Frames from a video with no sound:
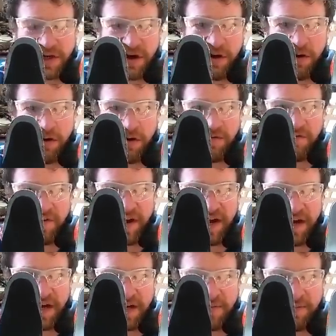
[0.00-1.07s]
of
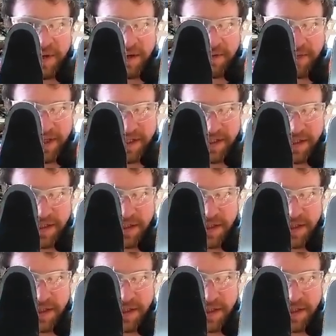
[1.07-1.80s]
8mm.